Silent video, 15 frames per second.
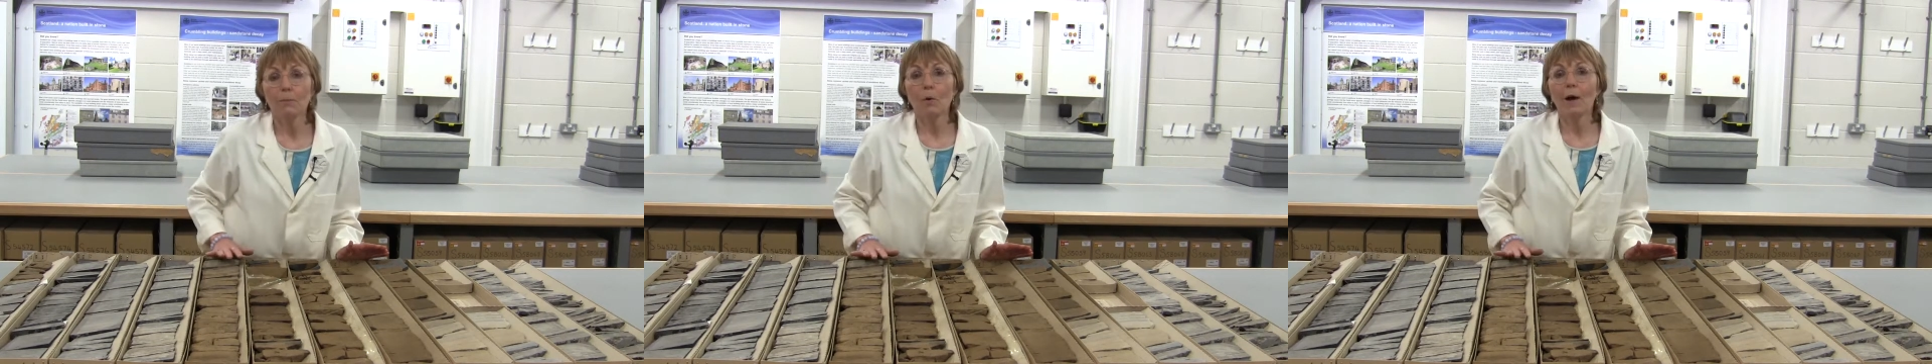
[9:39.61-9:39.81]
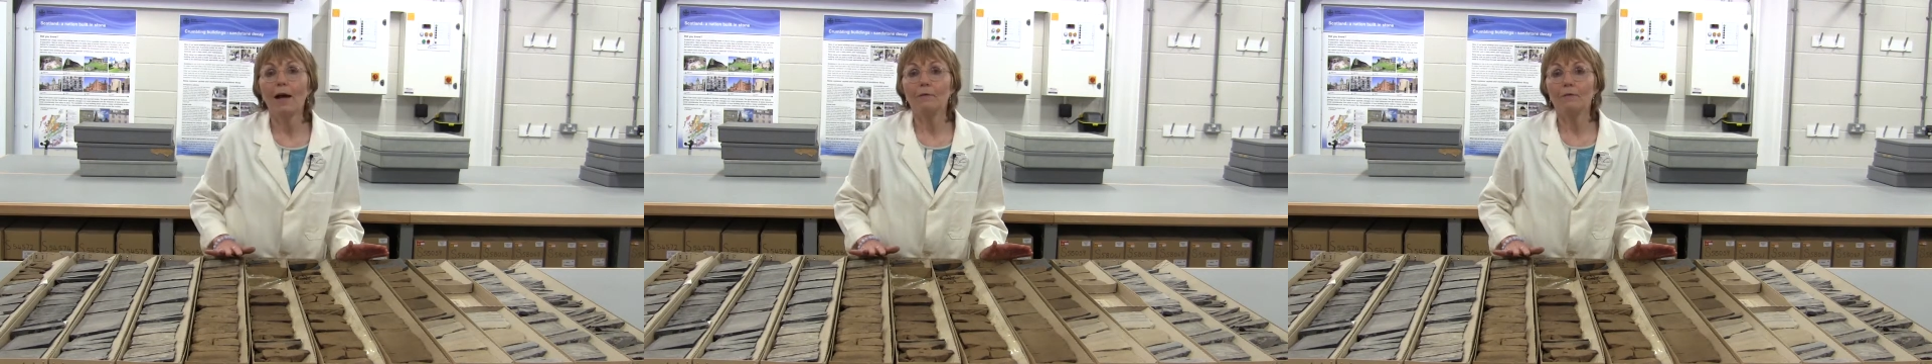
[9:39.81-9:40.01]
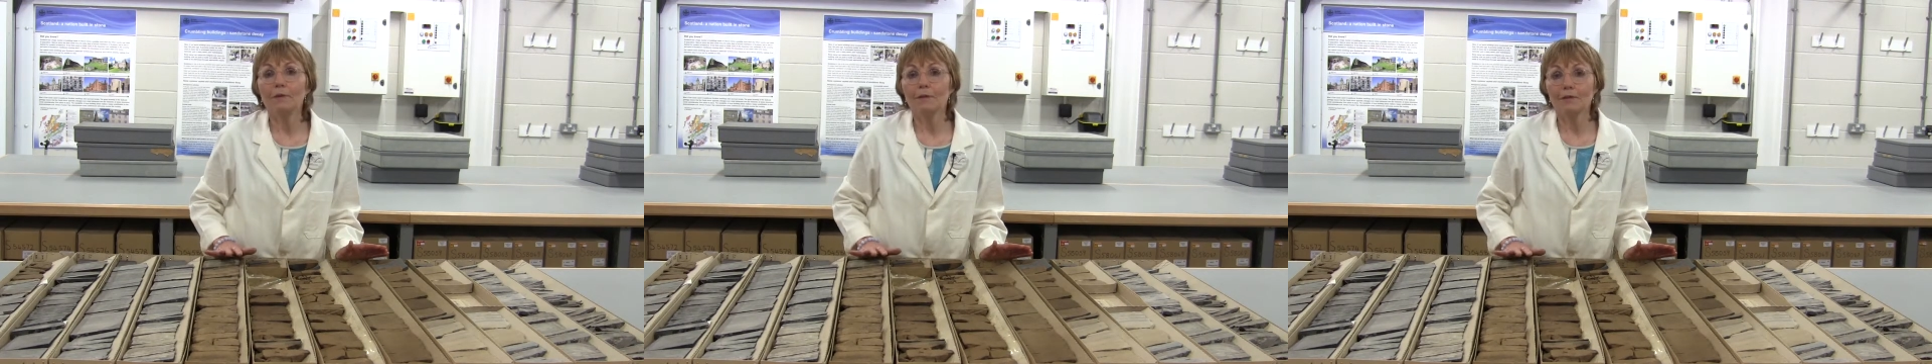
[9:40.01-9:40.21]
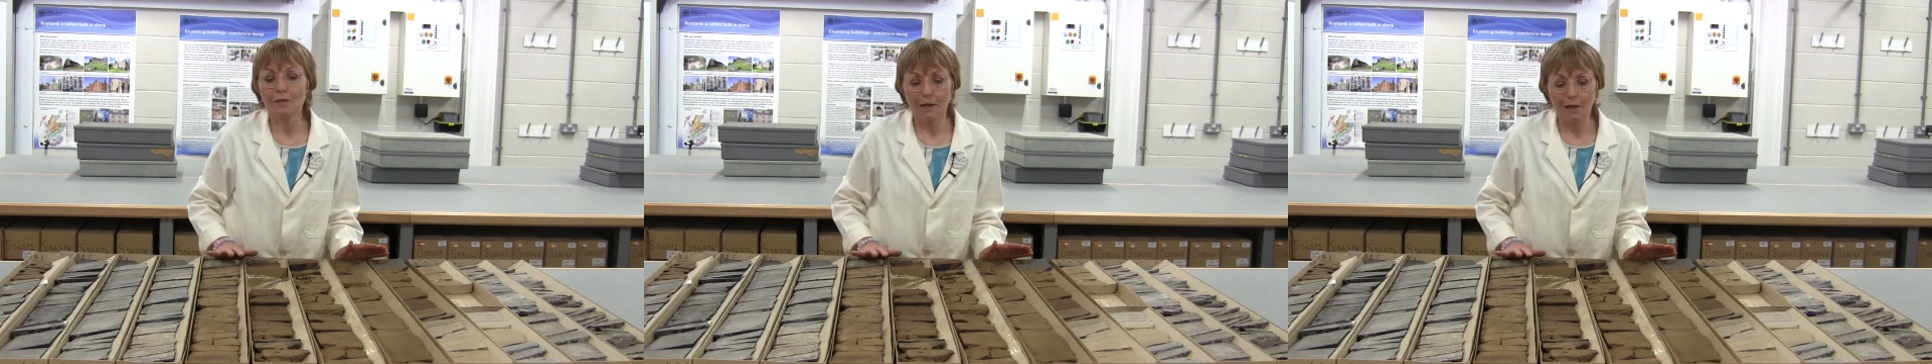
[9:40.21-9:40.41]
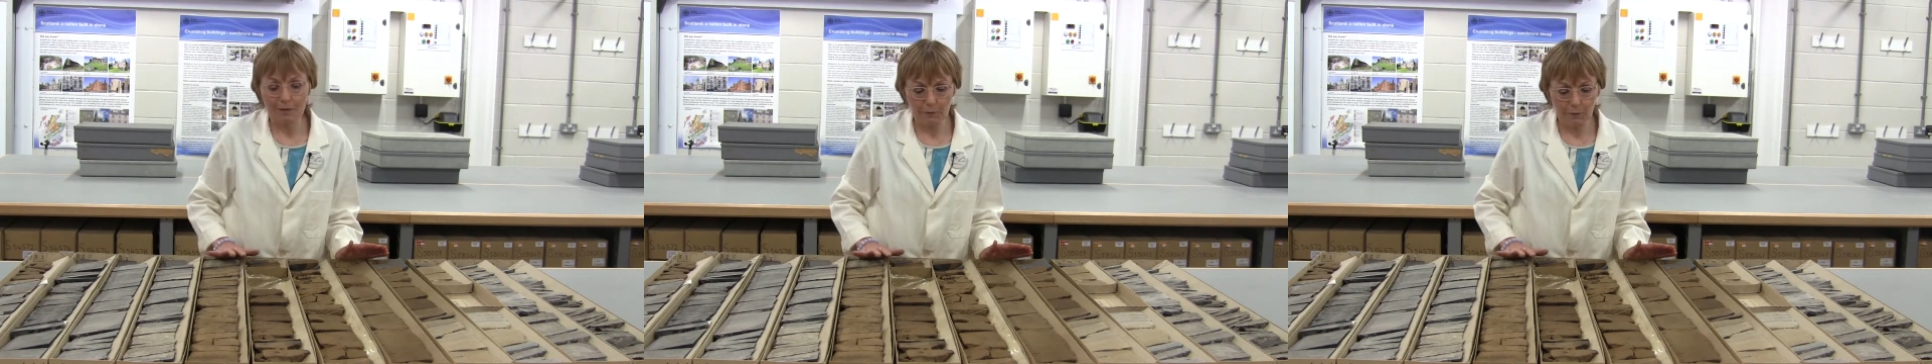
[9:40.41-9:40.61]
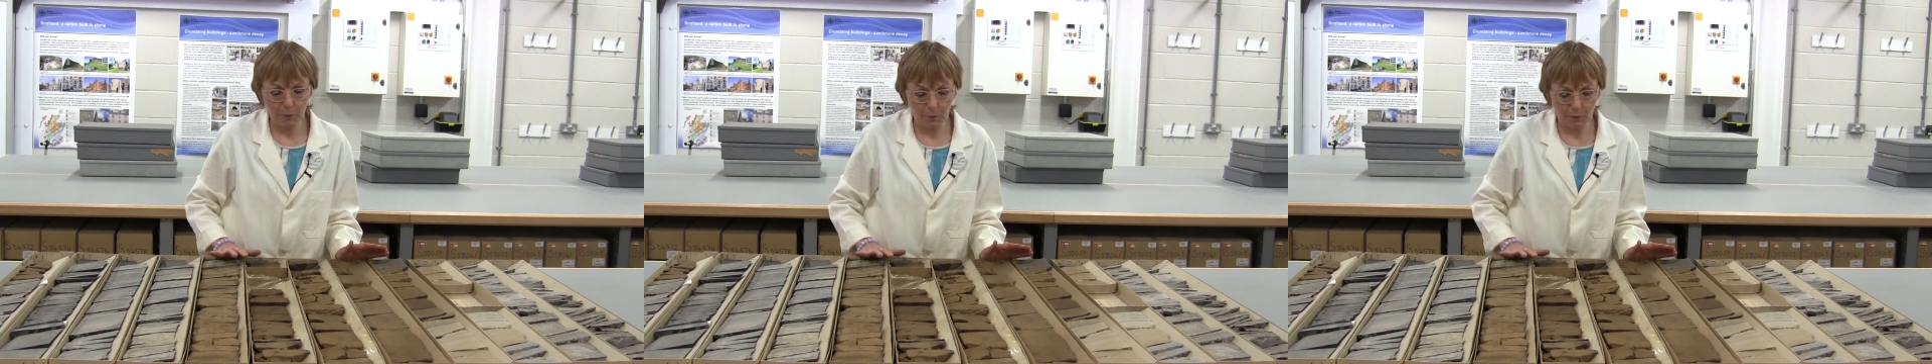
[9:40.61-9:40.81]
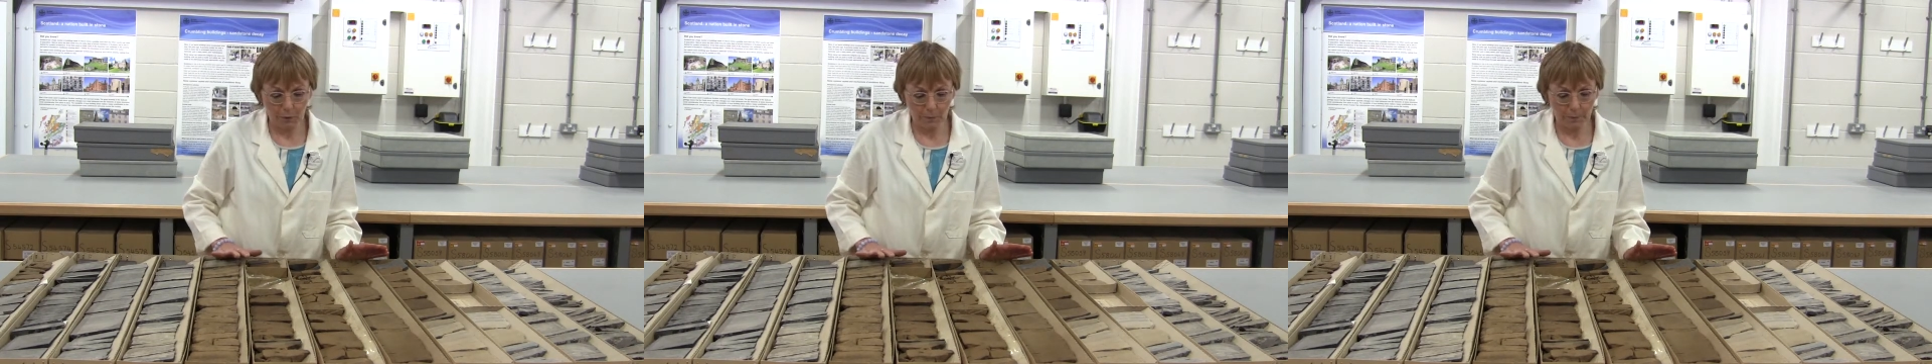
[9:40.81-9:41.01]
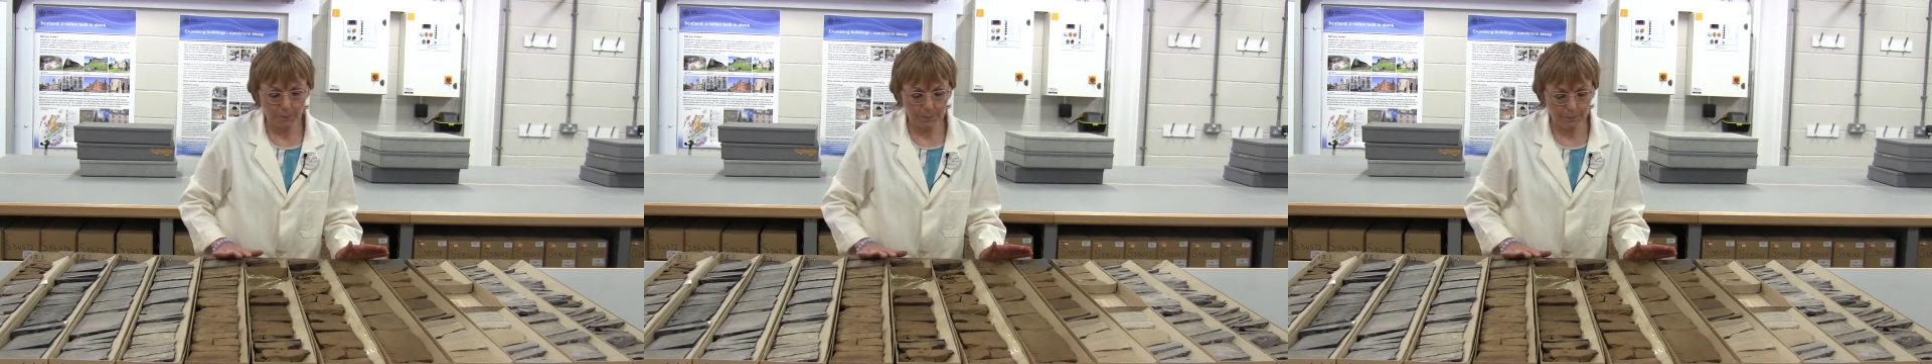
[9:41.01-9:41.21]
more heavy the stain of
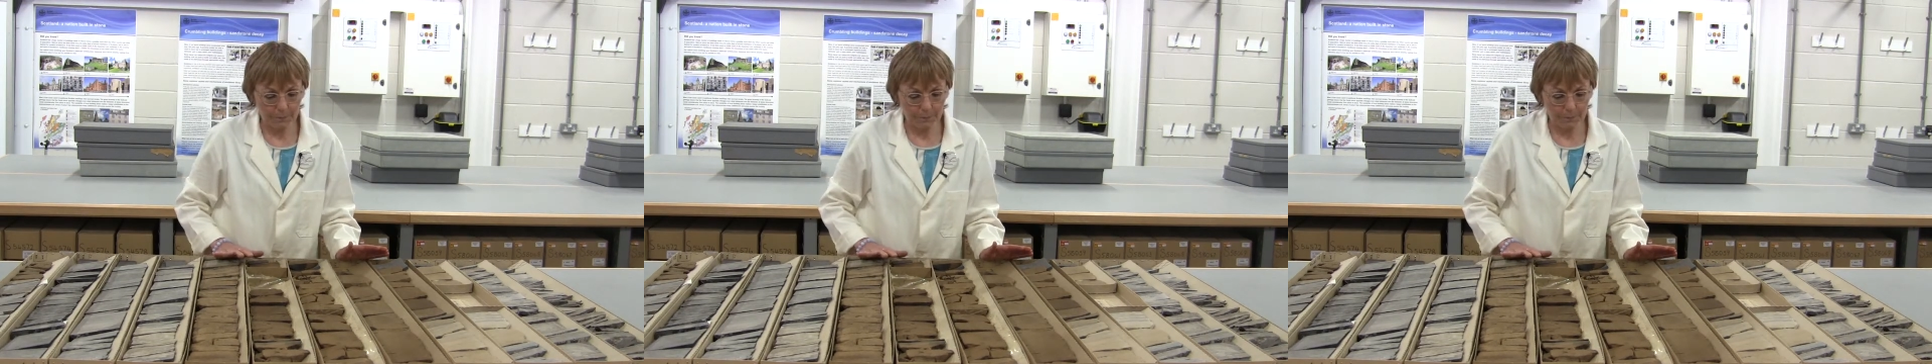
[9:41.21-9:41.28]
oil.